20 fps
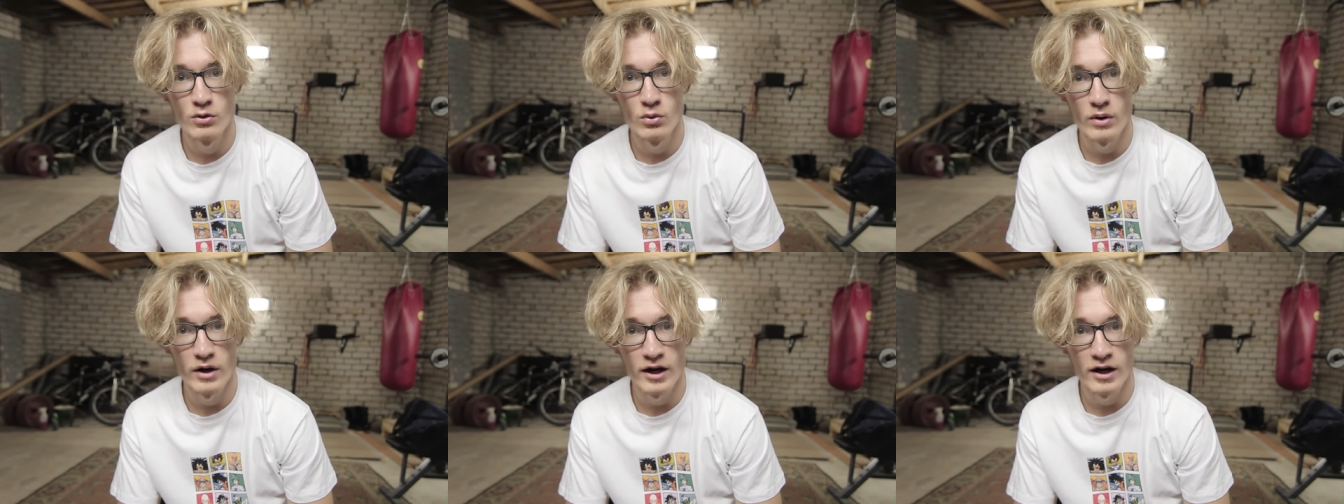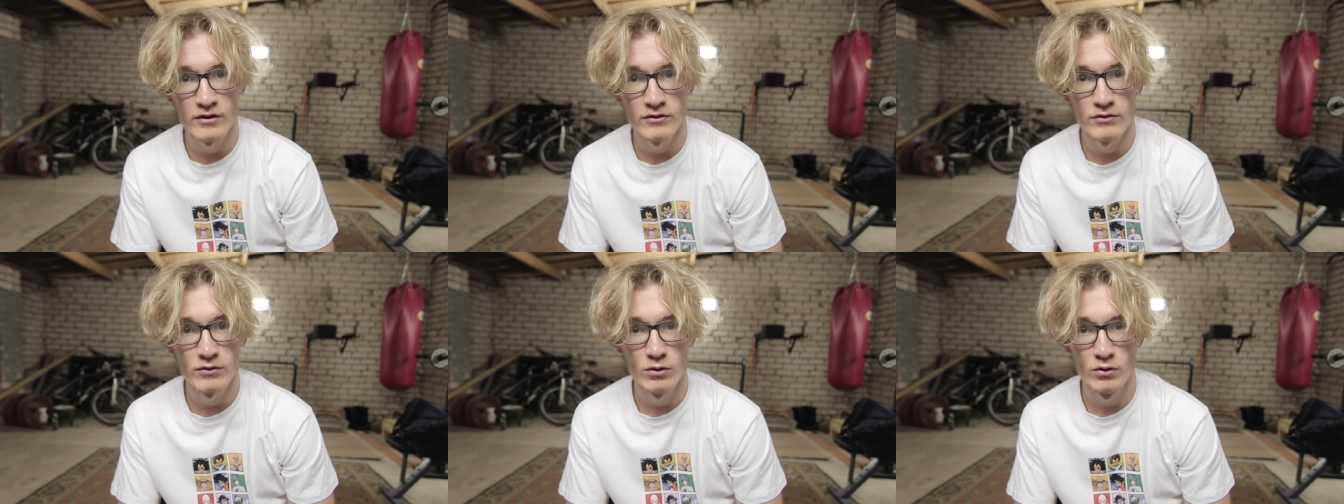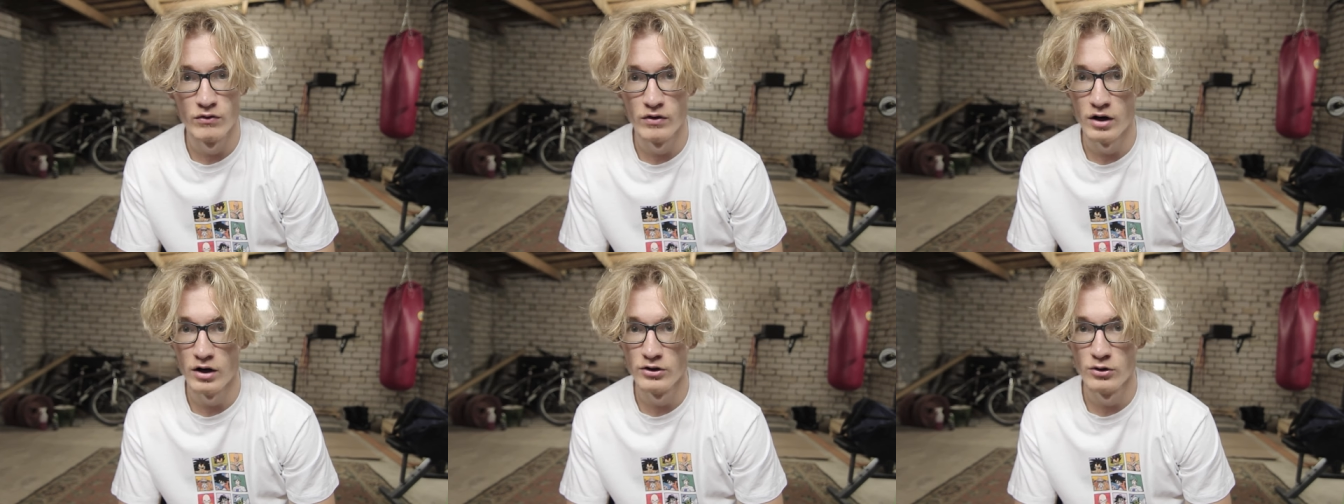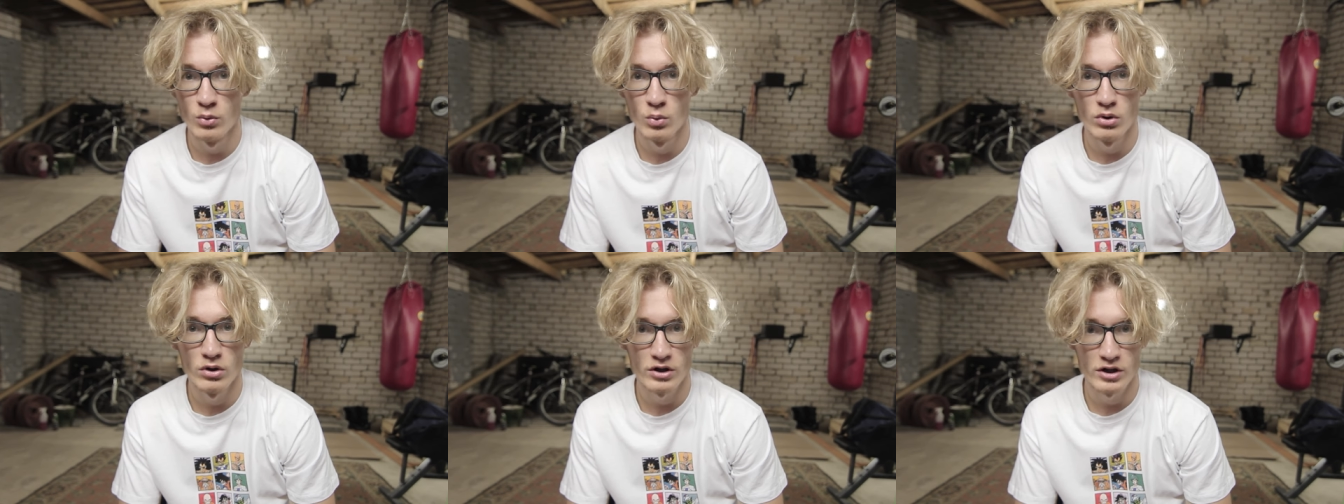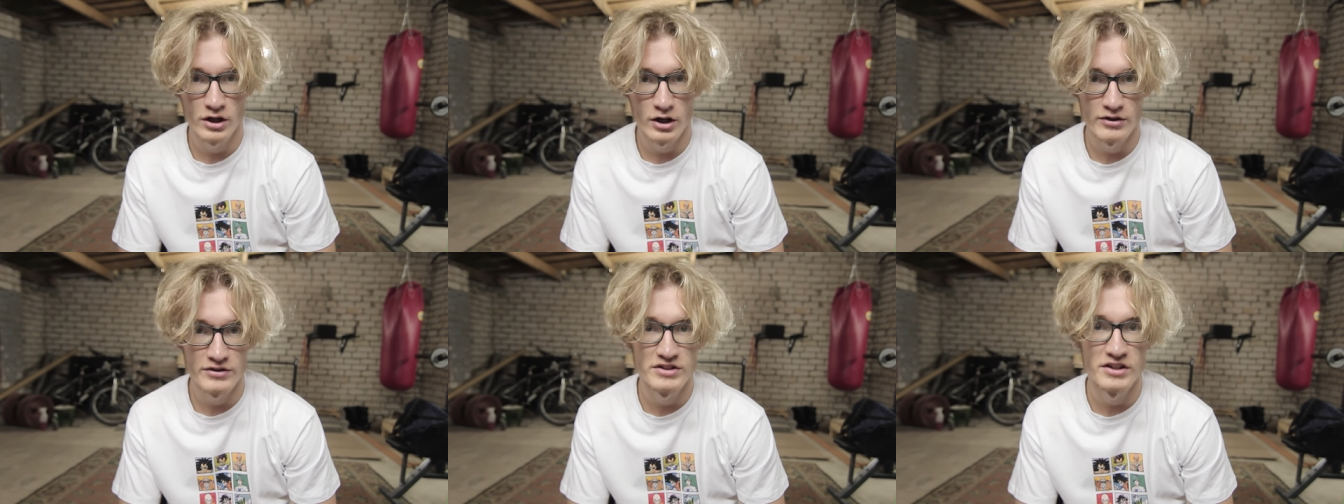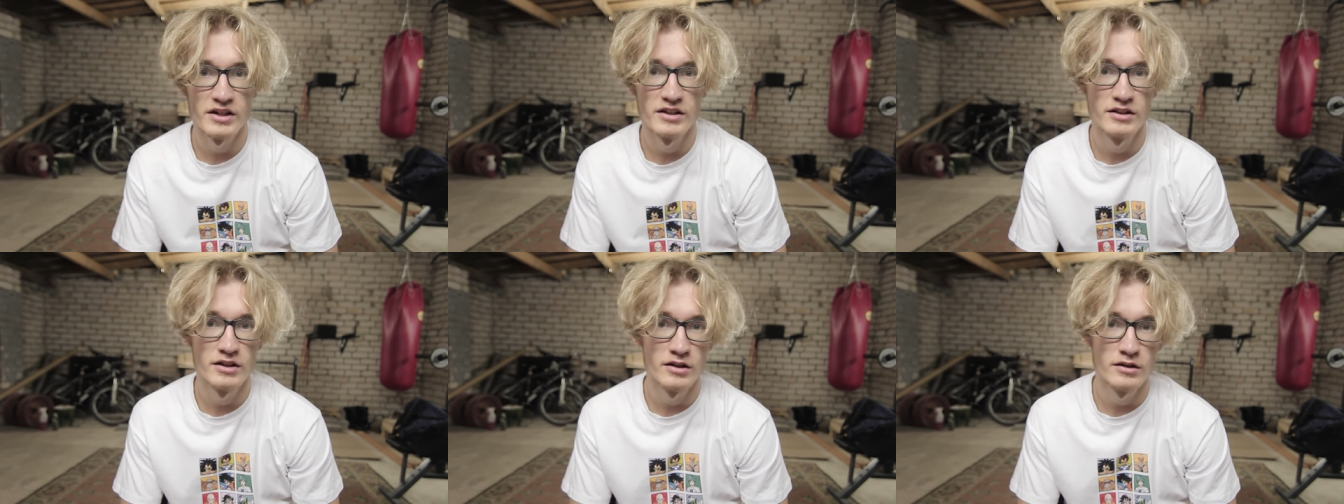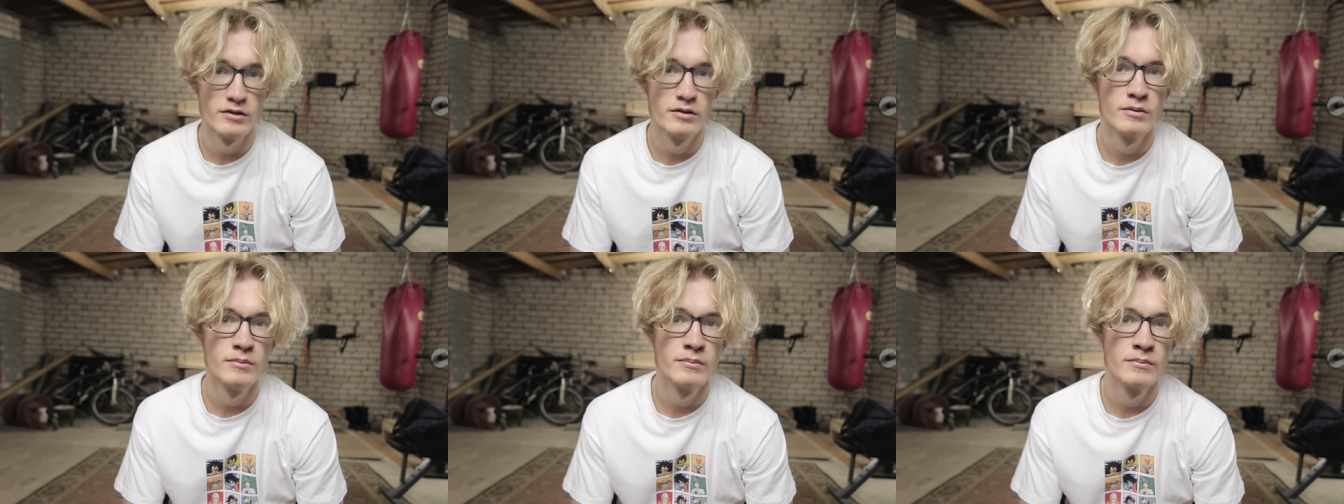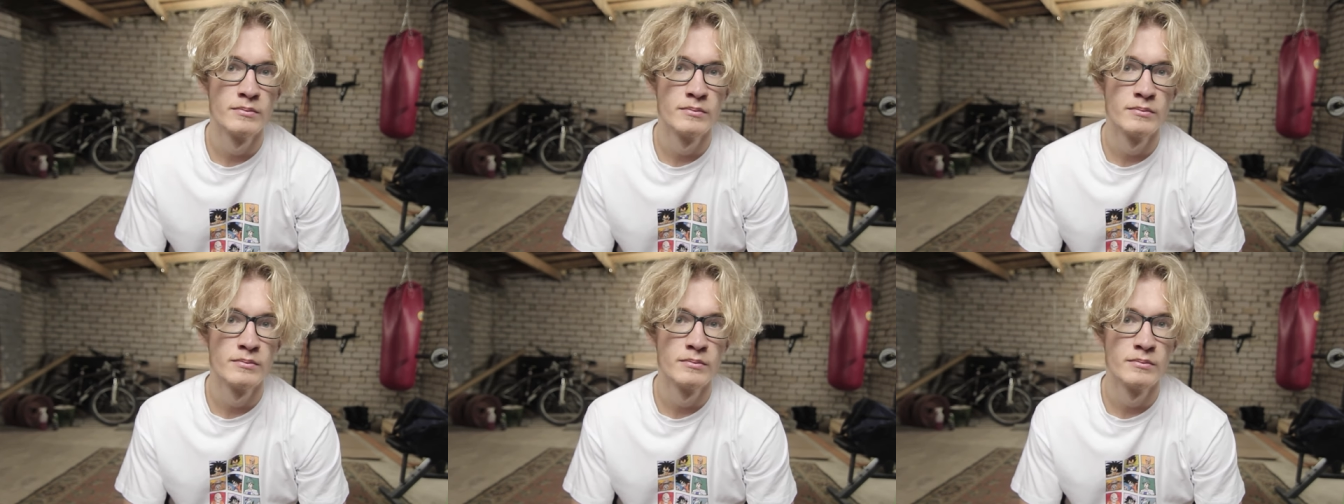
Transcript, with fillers: graph of all the workouts I did.